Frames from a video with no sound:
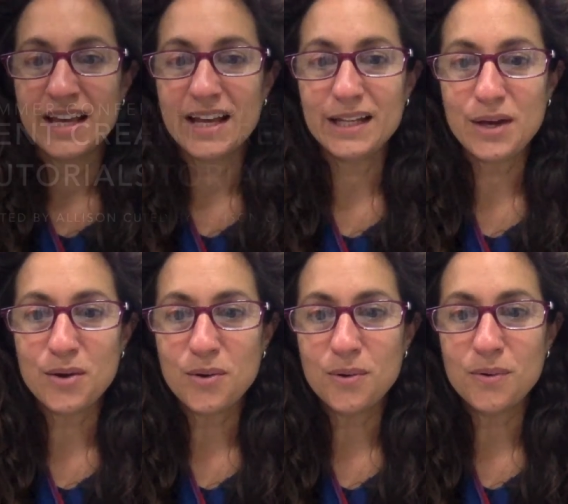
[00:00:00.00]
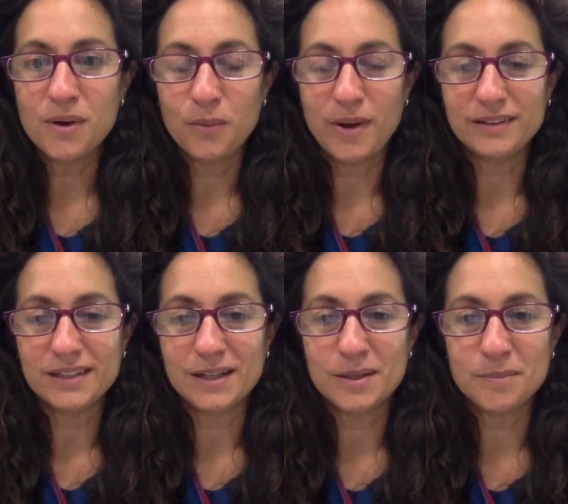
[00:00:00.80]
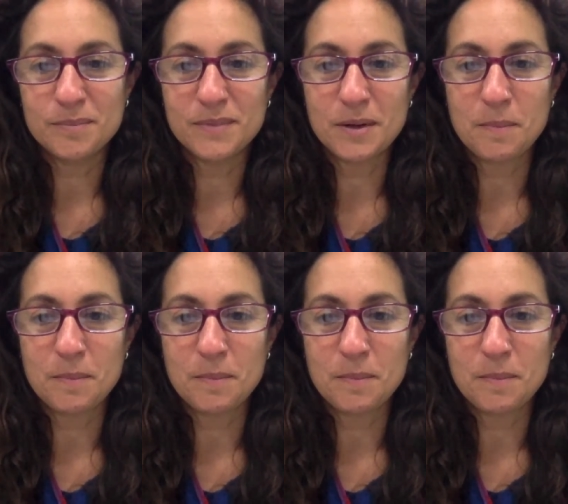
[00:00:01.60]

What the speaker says: Hello, welcome.